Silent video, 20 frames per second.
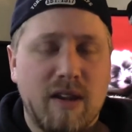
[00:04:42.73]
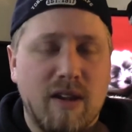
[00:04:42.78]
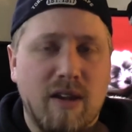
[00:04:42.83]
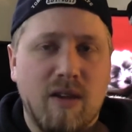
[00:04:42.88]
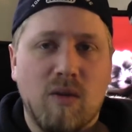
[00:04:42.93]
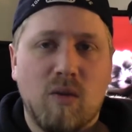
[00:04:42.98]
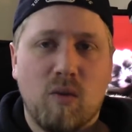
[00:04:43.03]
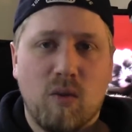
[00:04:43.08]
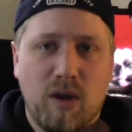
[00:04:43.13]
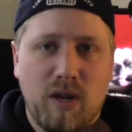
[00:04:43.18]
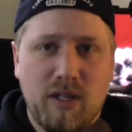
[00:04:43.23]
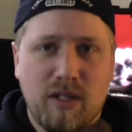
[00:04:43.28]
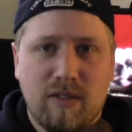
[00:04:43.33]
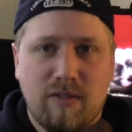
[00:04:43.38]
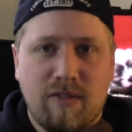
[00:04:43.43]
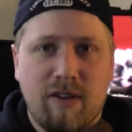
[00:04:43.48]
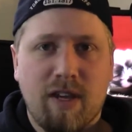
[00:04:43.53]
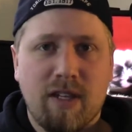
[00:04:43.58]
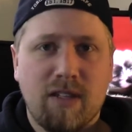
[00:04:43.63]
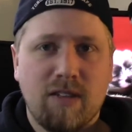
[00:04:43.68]
It works
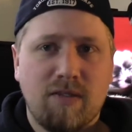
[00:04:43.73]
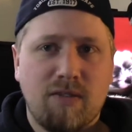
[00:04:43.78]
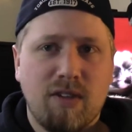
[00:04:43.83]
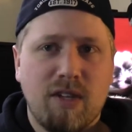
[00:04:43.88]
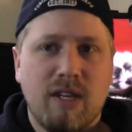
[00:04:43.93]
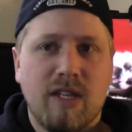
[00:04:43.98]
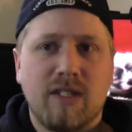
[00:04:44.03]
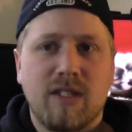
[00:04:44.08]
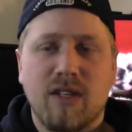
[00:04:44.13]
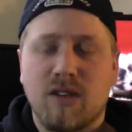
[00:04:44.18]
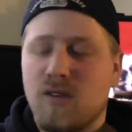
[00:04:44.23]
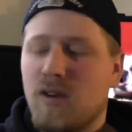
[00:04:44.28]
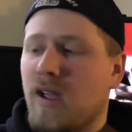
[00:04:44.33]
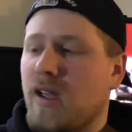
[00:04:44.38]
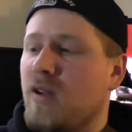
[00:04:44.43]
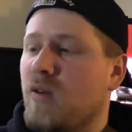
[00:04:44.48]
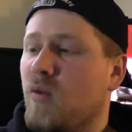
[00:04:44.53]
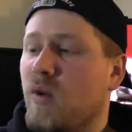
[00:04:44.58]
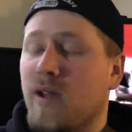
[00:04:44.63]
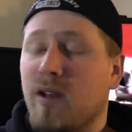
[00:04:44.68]
effectively. It's a
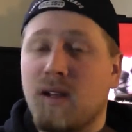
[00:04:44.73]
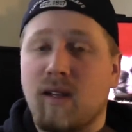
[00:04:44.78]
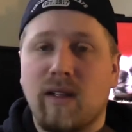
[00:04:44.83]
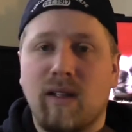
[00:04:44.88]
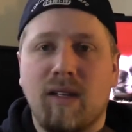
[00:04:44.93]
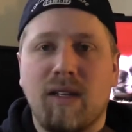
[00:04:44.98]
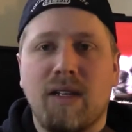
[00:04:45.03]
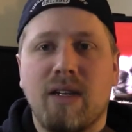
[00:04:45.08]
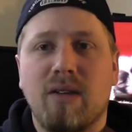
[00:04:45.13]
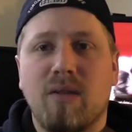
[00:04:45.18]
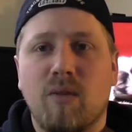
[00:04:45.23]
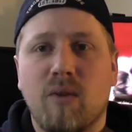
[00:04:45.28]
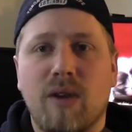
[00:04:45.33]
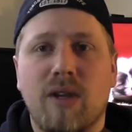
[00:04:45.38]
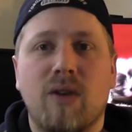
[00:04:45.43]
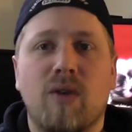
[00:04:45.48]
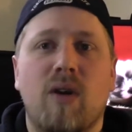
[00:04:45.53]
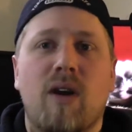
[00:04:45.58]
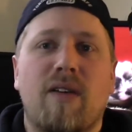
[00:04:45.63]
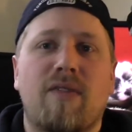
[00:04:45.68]
great way to clean it
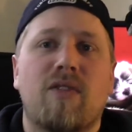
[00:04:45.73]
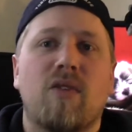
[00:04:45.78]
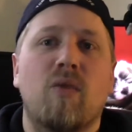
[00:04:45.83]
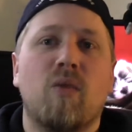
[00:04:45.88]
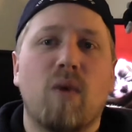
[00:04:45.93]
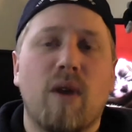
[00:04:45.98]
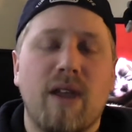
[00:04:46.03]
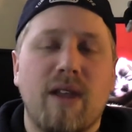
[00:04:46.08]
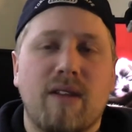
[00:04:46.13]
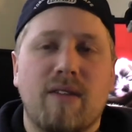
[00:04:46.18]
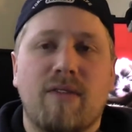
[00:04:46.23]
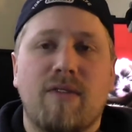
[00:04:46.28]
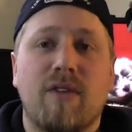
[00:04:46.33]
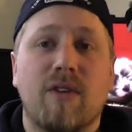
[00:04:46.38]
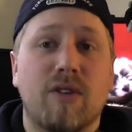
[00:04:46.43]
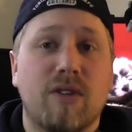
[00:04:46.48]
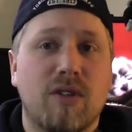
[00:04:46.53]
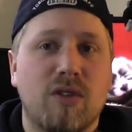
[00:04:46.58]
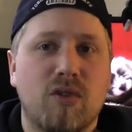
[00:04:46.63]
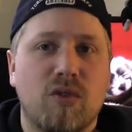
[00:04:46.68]
where you don't have to wait
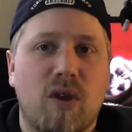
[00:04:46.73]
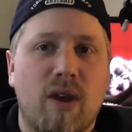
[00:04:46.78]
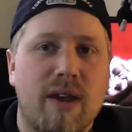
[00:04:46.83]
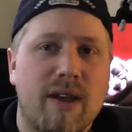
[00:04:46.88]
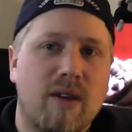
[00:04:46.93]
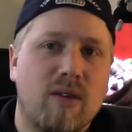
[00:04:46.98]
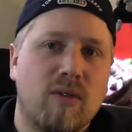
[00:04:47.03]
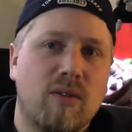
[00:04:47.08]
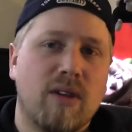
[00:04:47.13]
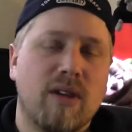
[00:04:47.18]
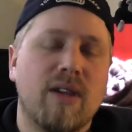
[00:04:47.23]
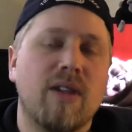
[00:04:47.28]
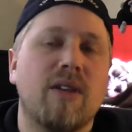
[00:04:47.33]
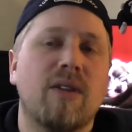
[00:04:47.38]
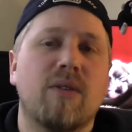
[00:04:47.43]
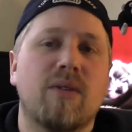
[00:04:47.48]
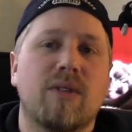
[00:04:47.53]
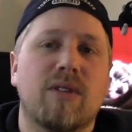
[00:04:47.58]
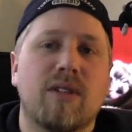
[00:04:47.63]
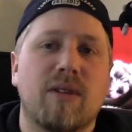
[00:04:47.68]
for it to dry out like
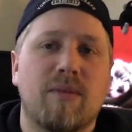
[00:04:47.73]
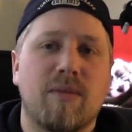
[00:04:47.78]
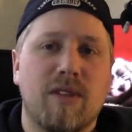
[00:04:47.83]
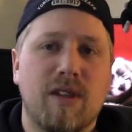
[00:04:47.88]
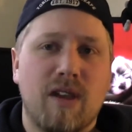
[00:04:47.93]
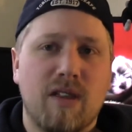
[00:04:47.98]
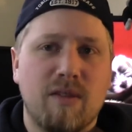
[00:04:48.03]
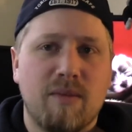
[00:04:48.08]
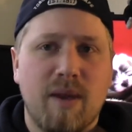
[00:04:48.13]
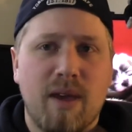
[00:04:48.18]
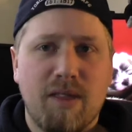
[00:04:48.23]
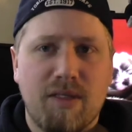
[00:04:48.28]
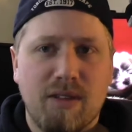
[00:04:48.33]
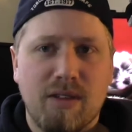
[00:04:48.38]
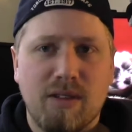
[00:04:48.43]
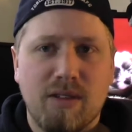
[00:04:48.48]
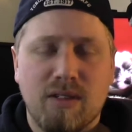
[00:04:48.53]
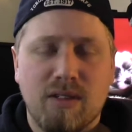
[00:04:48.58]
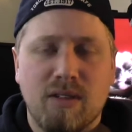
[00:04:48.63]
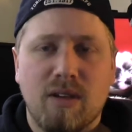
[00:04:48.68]
you do with some of the other
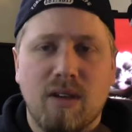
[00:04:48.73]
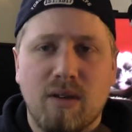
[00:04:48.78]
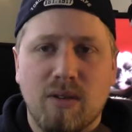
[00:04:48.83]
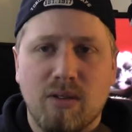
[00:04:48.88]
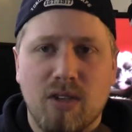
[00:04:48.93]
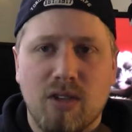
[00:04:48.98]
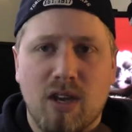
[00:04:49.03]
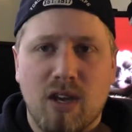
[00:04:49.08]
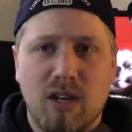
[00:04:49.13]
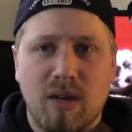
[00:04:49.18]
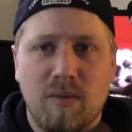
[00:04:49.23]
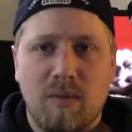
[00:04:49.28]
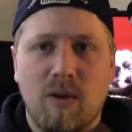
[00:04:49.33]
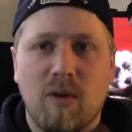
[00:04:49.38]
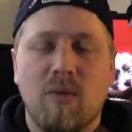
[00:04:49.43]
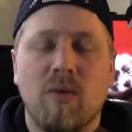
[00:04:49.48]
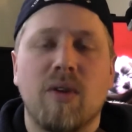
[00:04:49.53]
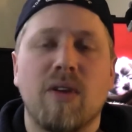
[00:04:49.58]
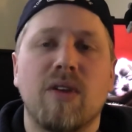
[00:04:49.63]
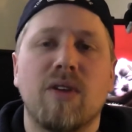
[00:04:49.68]
methods I was talking
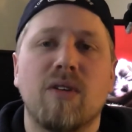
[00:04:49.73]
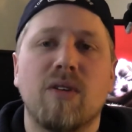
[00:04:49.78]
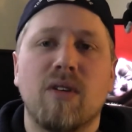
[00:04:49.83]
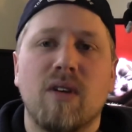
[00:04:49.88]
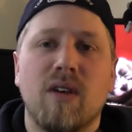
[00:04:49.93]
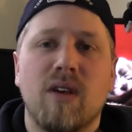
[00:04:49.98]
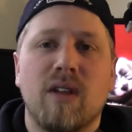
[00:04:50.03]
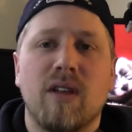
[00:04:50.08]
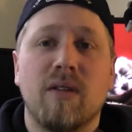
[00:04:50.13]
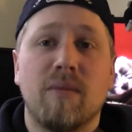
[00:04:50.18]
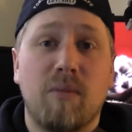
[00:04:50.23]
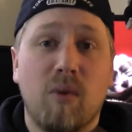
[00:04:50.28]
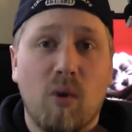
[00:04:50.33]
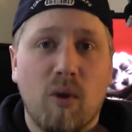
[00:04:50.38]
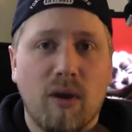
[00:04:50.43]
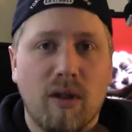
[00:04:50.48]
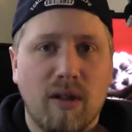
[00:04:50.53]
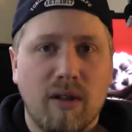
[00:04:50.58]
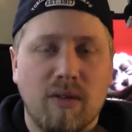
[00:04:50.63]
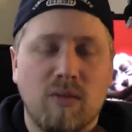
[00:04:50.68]
about, where you
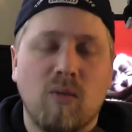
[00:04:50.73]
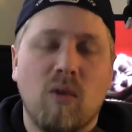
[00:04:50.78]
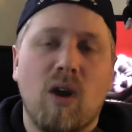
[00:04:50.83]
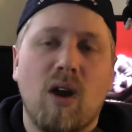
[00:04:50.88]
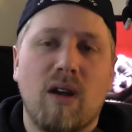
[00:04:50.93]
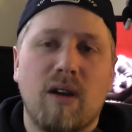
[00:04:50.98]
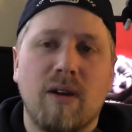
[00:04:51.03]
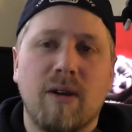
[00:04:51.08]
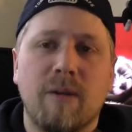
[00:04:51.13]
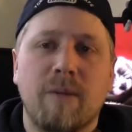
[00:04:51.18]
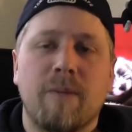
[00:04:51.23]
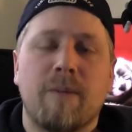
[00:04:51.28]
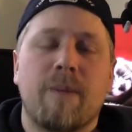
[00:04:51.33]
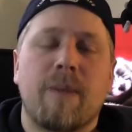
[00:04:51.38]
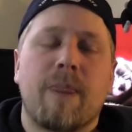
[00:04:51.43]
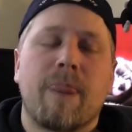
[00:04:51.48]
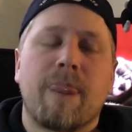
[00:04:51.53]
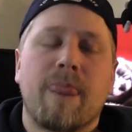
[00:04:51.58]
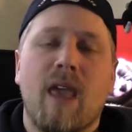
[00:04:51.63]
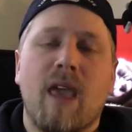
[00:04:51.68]
boil it in water
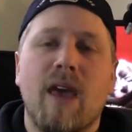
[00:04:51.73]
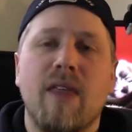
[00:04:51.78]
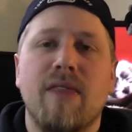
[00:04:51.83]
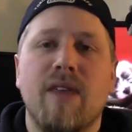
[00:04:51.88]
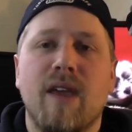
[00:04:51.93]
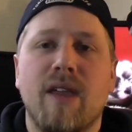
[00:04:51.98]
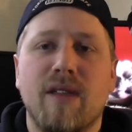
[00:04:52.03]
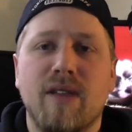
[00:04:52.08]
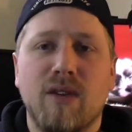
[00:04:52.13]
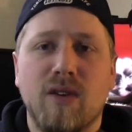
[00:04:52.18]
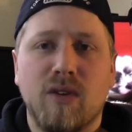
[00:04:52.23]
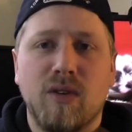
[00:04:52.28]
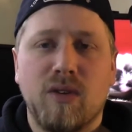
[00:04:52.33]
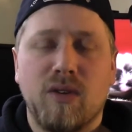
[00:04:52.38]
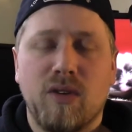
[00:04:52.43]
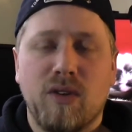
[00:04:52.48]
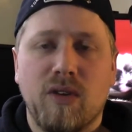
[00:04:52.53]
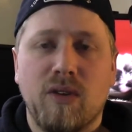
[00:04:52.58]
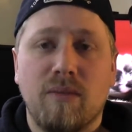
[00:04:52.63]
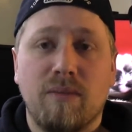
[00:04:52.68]
and then
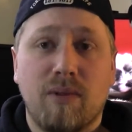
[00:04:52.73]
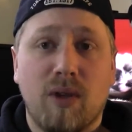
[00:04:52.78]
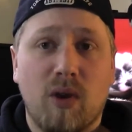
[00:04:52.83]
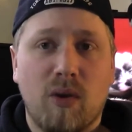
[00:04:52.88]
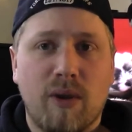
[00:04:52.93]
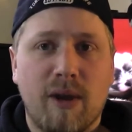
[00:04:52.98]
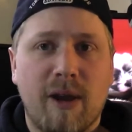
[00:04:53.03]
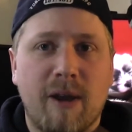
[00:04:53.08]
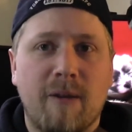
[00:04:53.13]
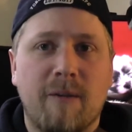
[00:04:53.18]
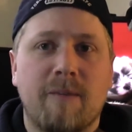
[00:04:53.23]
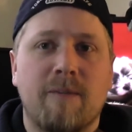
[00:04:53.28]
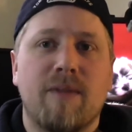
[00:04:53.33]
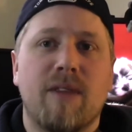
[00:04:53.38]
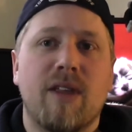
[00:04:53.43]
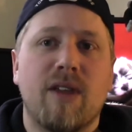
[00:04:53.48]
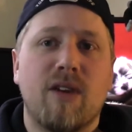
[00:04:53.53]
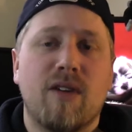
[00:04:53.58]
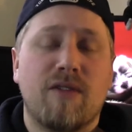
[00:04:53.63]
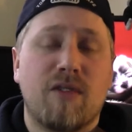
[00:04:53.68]
you blow it out,
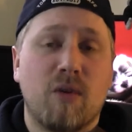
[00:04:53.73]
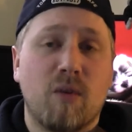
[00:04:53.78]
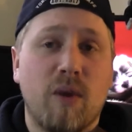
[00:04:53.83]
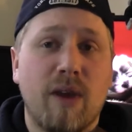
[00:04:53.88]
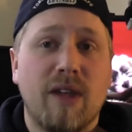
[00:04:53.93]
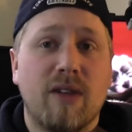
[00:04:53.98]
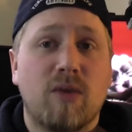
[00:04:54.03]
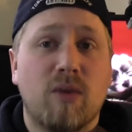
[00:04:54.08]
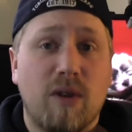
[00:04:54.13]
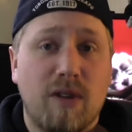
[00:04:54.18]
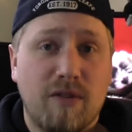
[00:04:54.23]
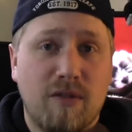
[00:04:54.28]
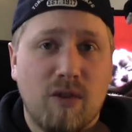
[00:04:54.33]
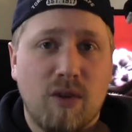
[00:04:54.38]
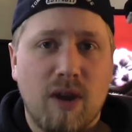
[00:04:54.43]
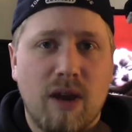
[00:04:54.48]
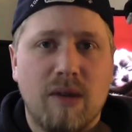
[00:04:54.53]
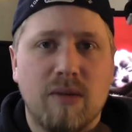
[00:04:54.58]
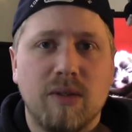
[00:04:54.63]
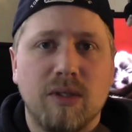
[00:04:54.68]
and then you have to wait
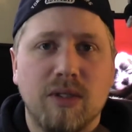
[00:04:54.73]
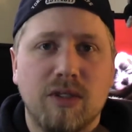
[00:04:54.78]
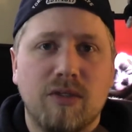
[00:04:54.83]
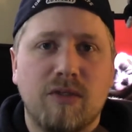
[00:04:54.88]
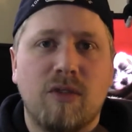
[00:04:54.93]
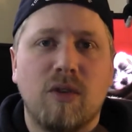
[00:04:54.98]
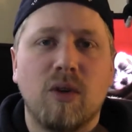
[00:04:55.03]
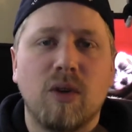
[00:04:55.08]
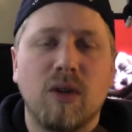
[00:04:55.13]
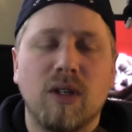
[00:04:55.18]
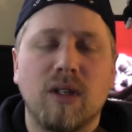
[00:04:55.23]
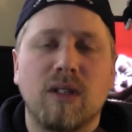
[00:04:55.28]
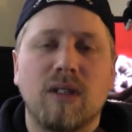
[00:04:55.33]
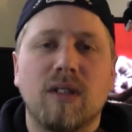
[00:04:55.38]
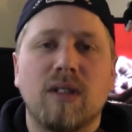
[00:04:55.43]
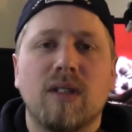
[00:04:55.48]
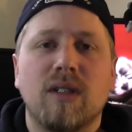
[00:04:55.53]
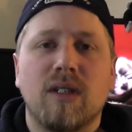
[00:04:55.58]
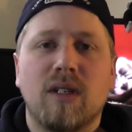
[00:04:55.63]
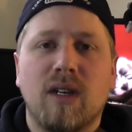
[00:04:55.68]
24 hours
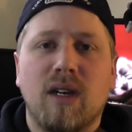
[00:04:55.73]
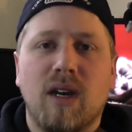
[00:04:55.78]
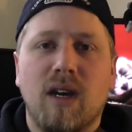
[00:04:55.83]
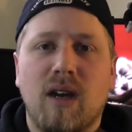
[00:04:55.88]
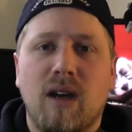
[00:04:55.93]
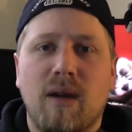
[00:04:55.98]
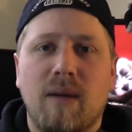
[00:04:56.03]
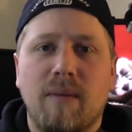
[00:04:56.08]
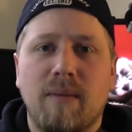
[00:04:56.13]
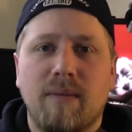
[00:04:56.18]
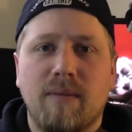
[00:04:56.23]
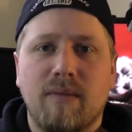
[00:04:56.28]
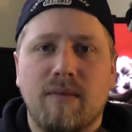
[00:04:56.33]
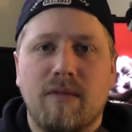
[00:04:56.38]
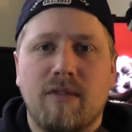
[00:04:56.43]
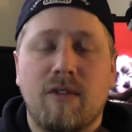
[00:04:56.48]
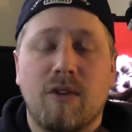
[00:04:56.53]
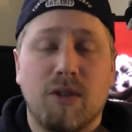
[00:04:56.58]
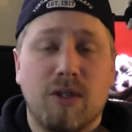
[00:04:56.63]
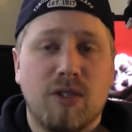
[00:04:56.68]
for
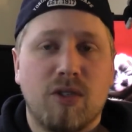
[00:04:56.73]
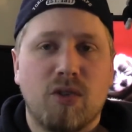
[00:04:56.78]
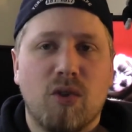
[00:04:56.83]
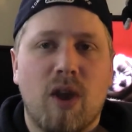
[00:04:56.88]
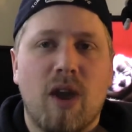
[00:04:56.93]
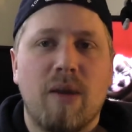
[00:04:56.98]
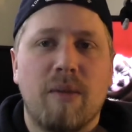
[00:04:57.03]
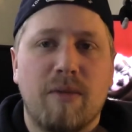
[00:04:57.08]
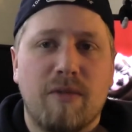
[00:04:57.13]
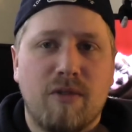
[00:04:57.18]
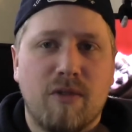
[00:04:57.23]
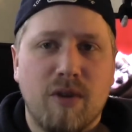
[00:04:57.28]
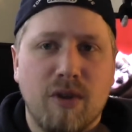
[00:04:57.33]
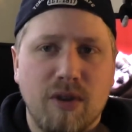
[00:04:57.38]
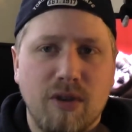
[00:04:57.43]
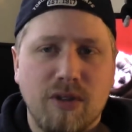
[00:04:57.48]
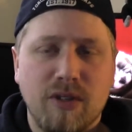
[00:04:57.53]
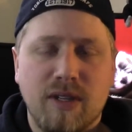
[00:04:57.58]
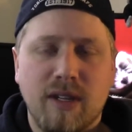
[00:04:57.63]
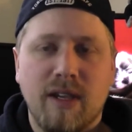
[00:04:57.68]
it to dry up before
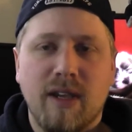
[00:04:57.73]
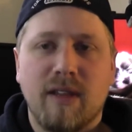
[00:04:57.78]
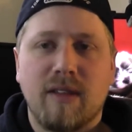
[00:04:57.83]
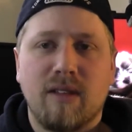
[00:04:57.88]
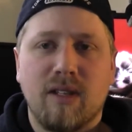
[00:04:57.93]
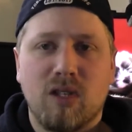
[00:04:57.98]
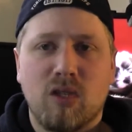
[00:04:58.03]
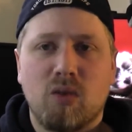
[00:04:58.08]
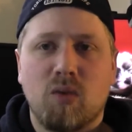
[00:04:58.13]
you use it again.